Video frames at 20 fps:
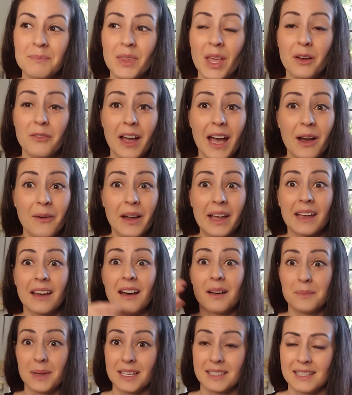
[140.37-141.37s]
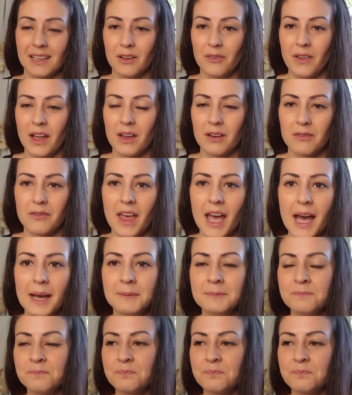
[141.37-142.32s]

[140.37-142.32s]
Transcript: of how I got myself out of that.